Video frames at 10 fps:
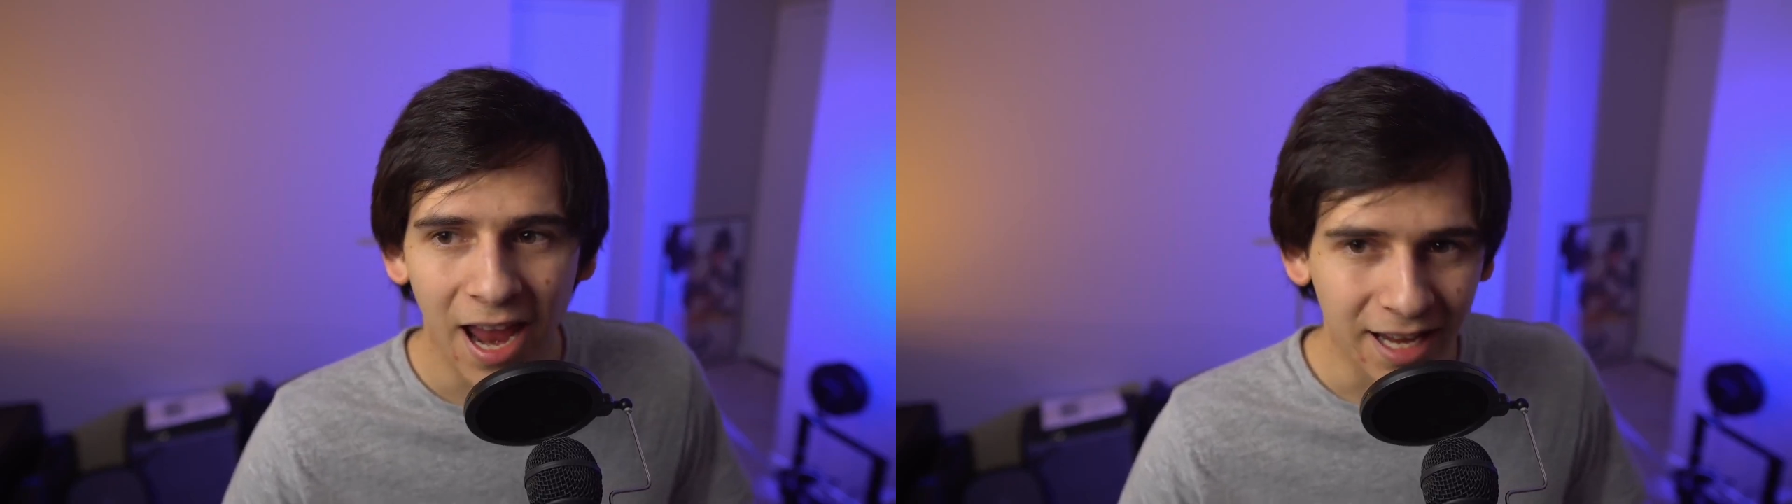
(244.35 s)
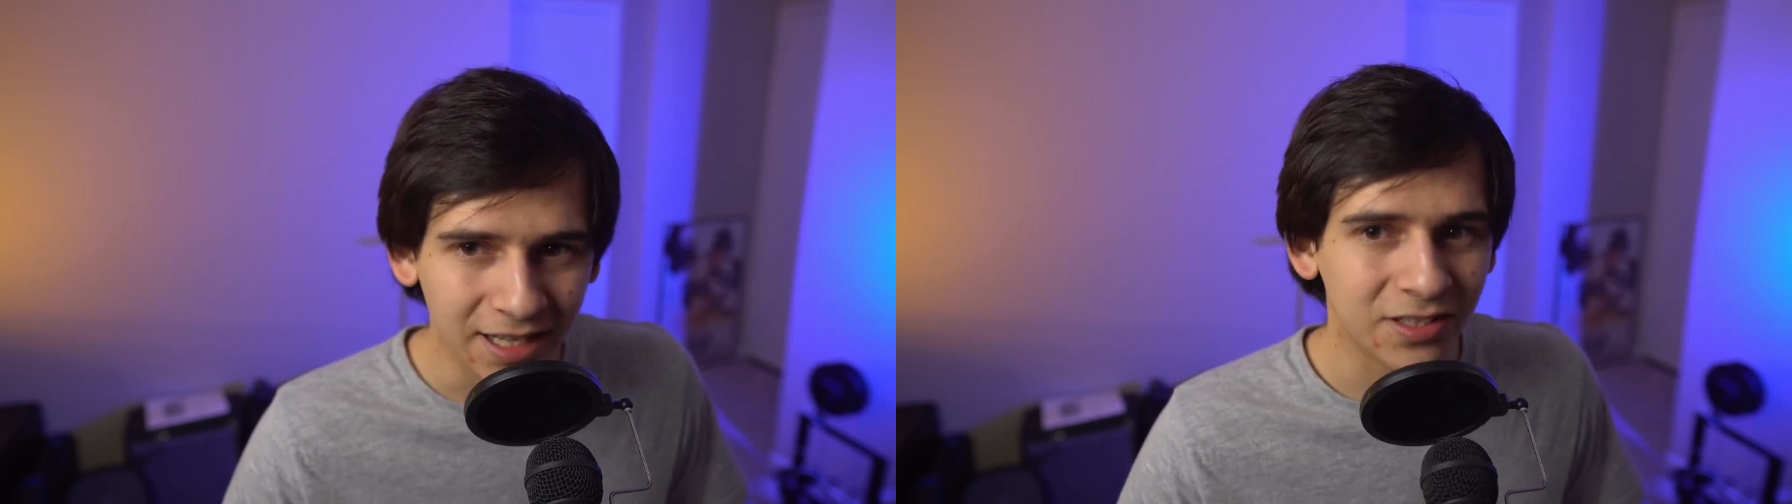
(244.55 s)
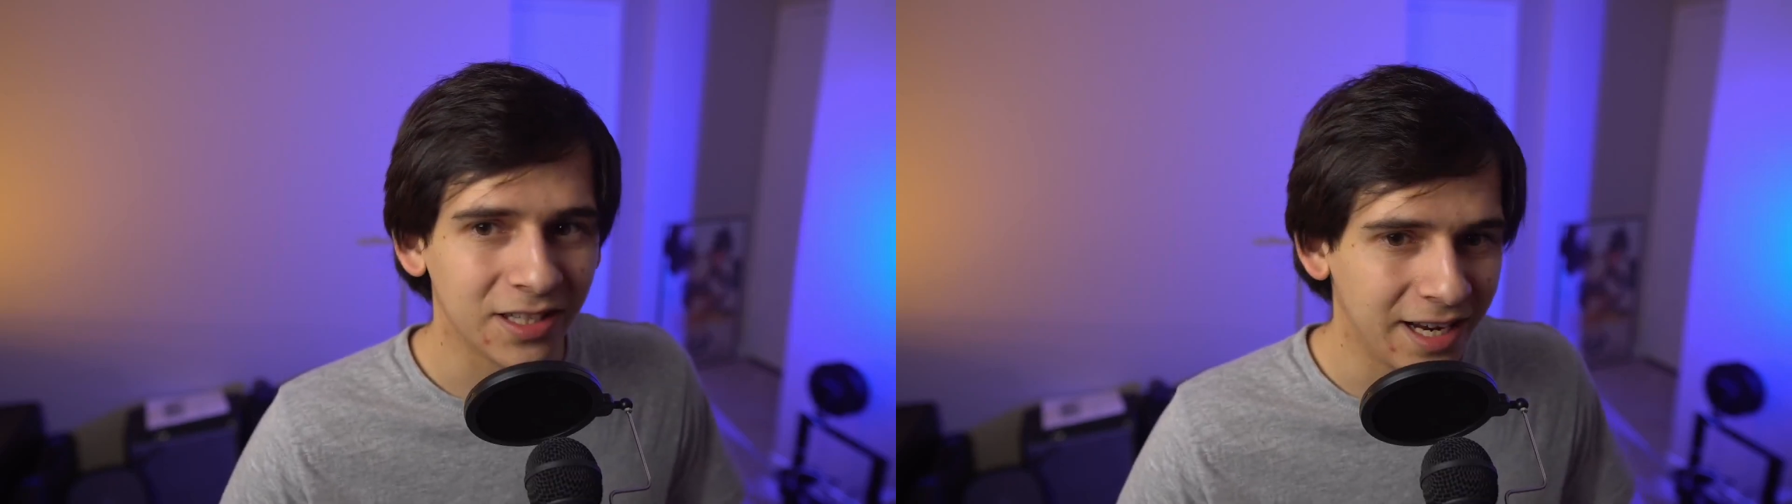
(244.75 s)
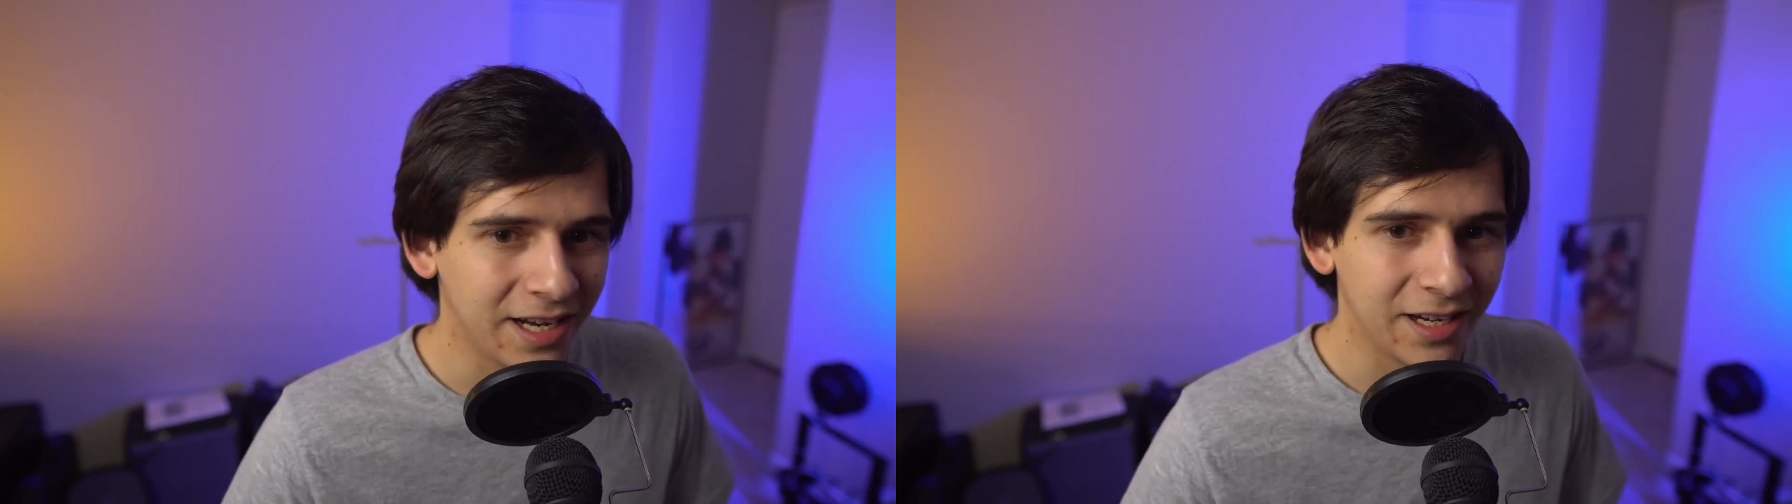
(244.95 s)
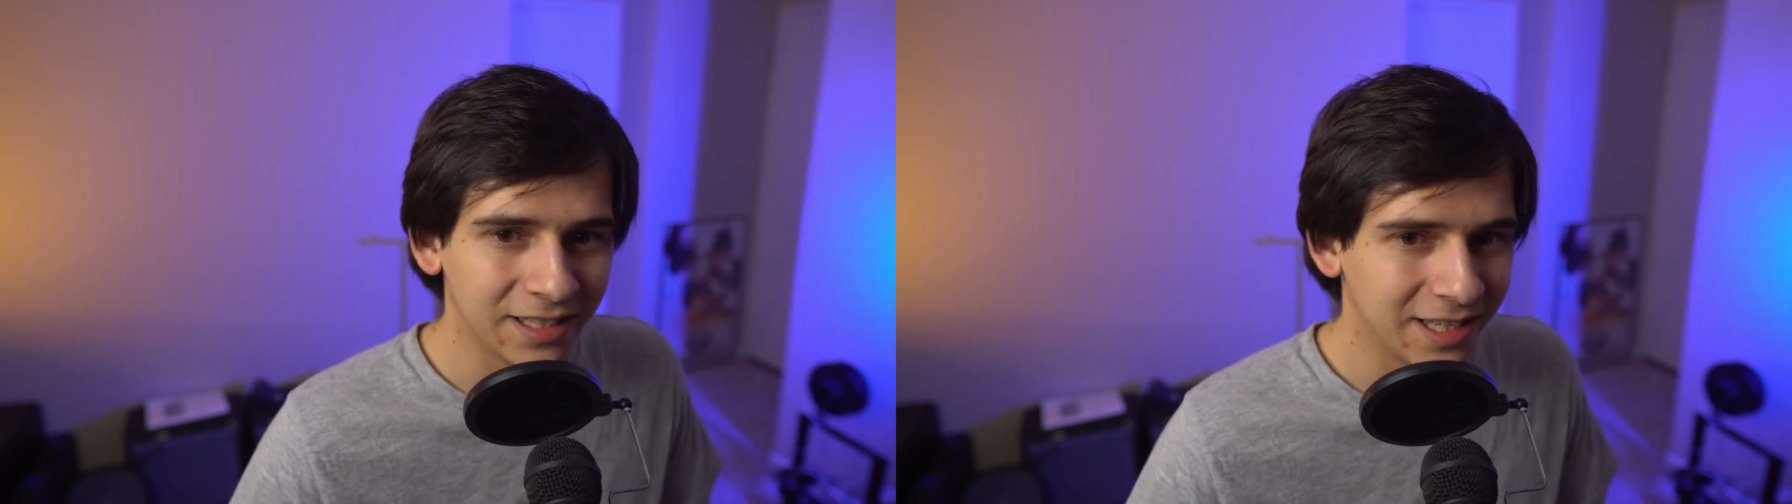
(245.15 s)
it's
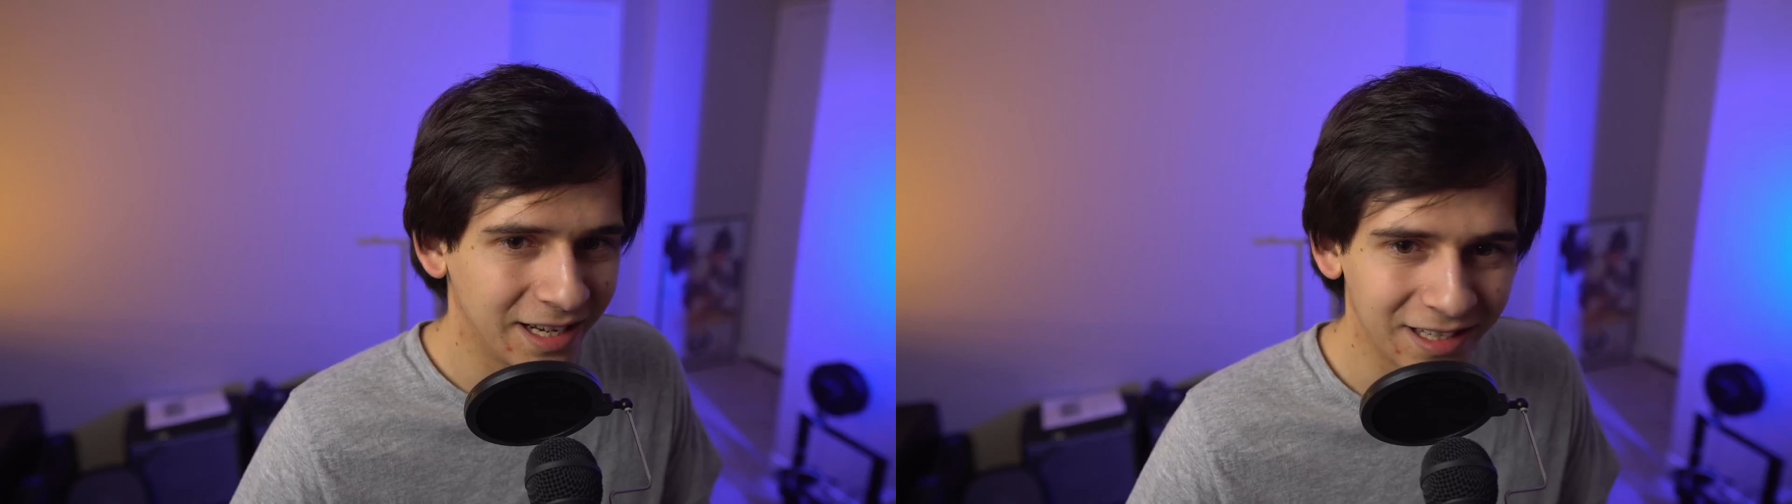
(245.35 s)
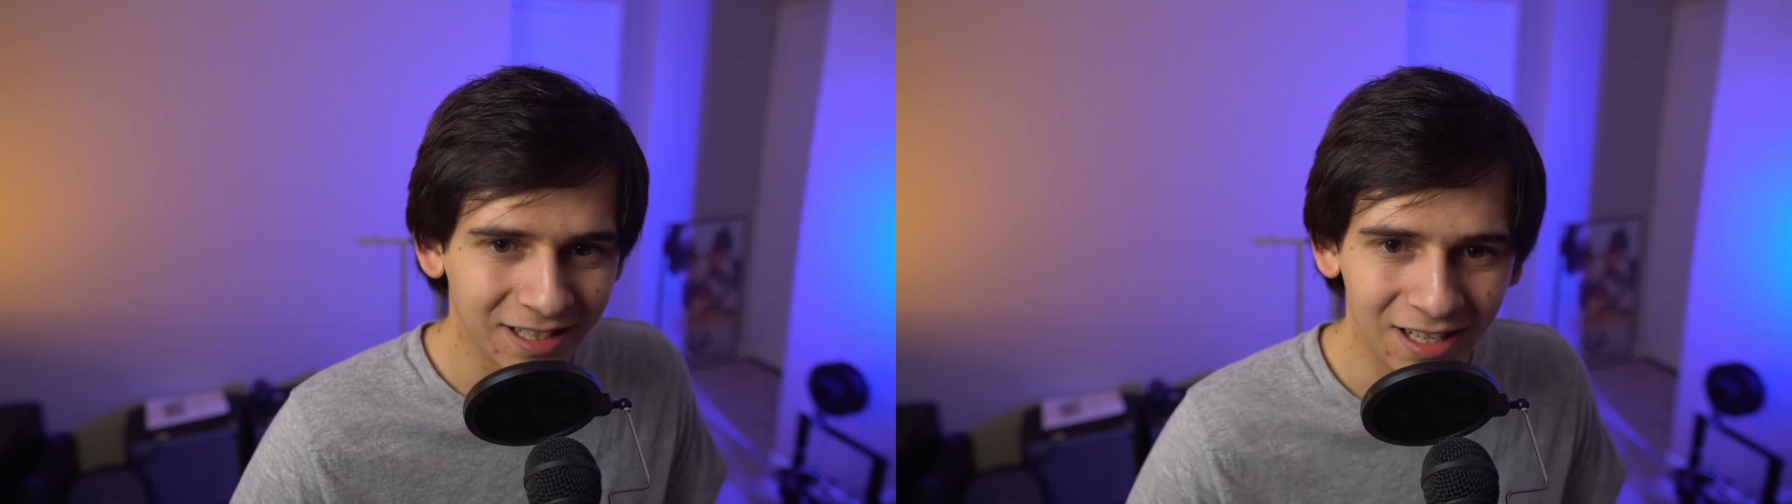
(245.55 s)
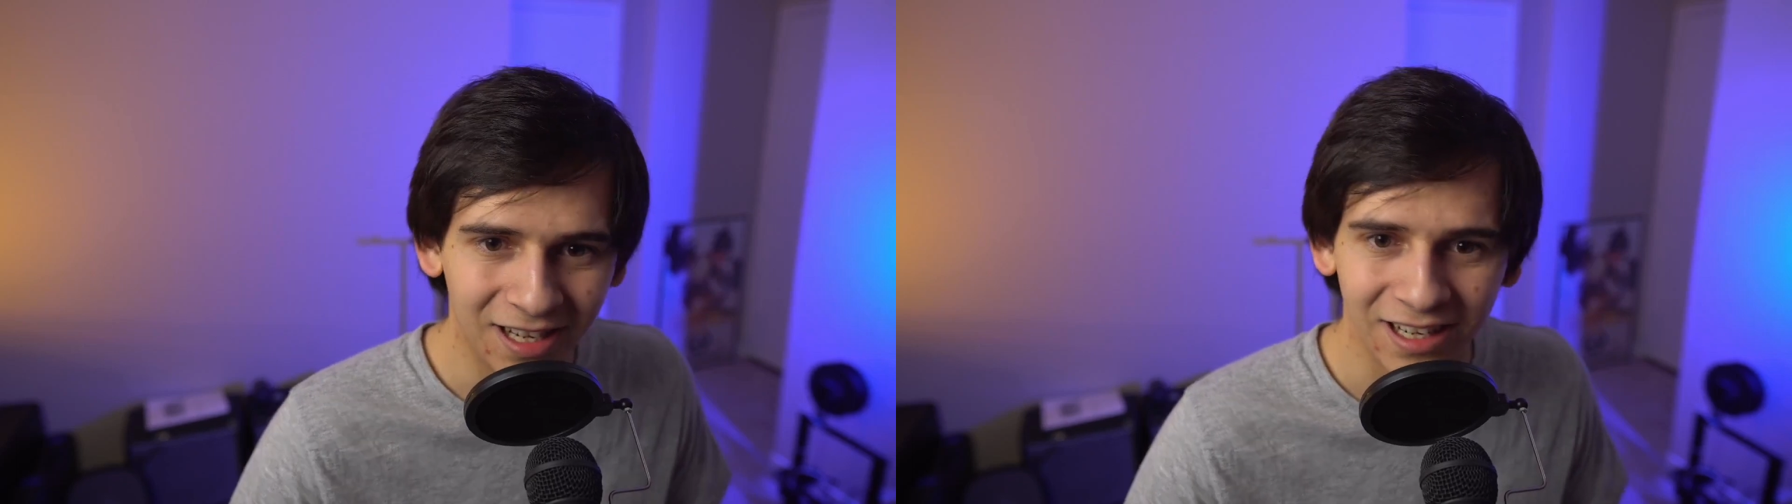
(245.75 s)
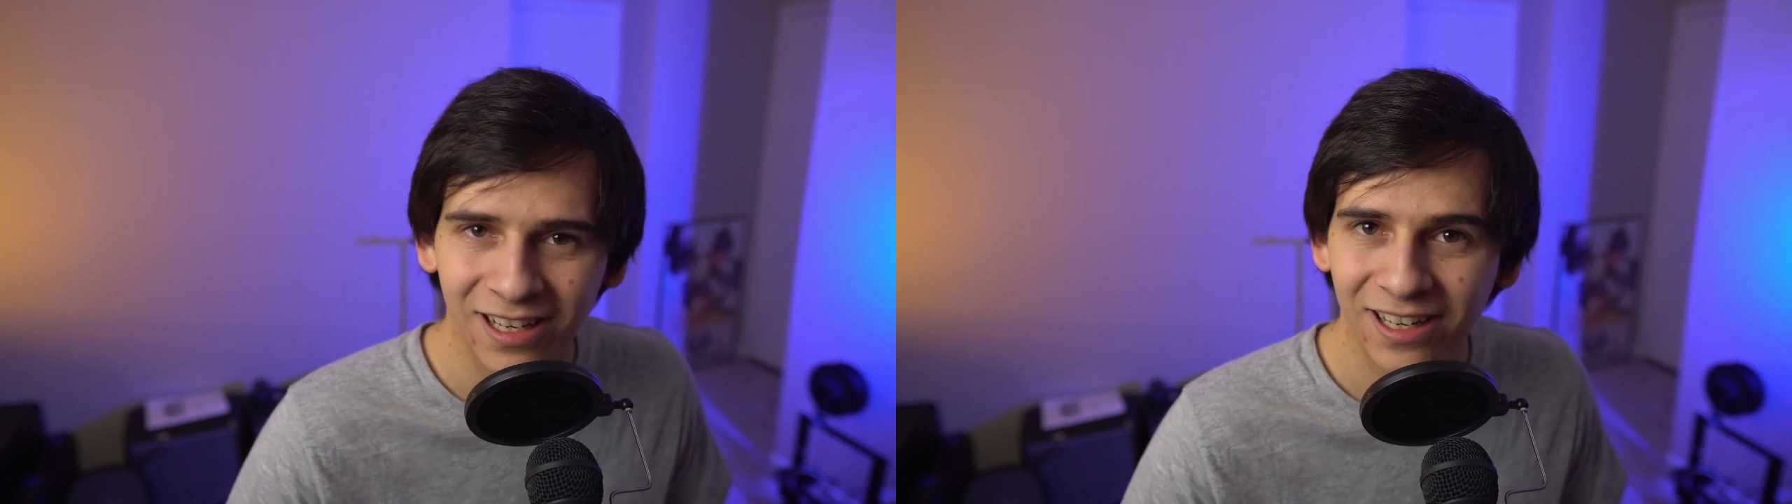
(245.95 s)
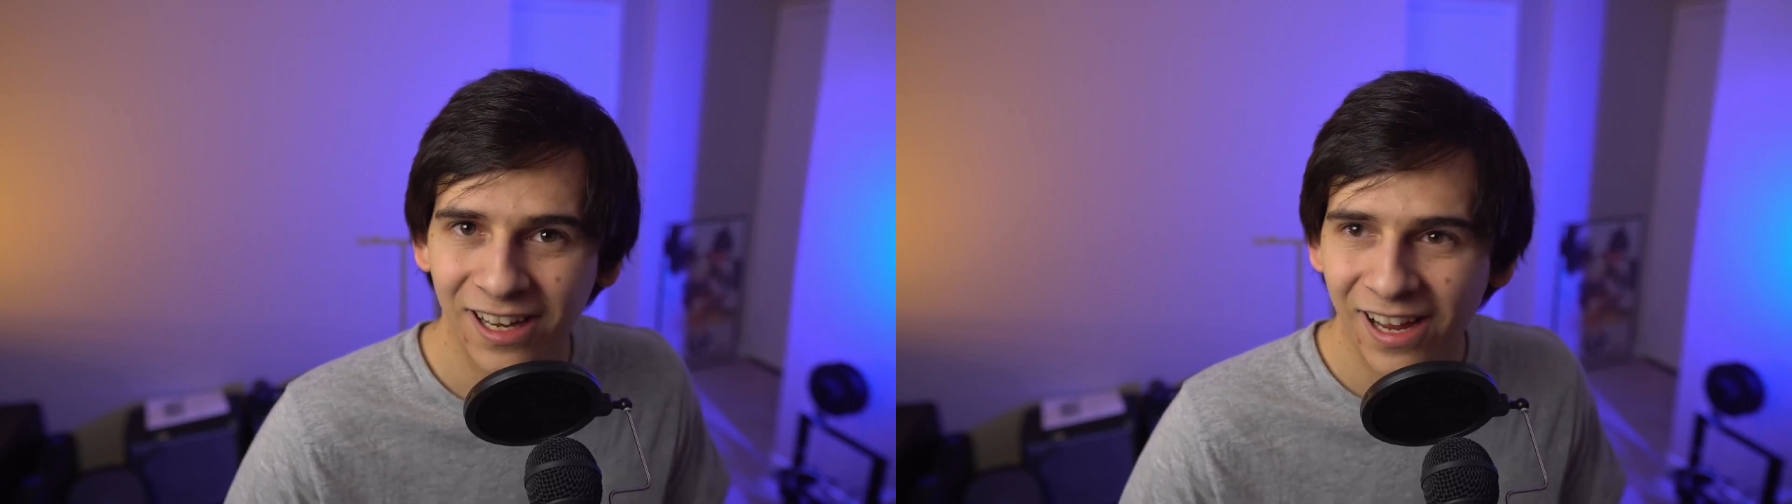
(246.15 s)
like 10 o'clock.